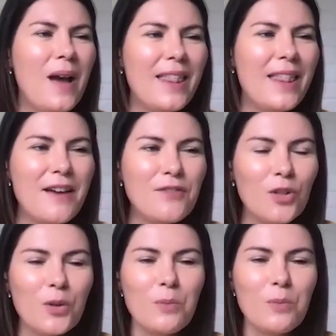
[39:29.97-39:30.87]
and they've
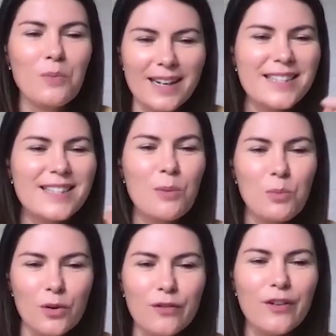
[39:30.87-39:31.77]
got the like
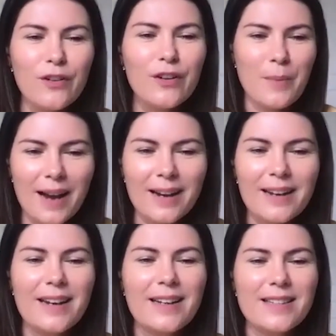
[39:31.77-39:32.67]
subwoofer in the
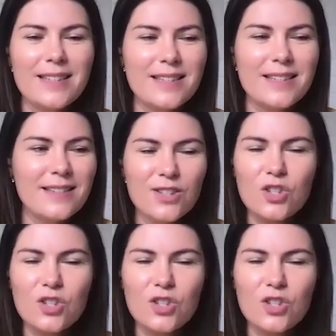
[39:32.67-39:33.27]
back, and it's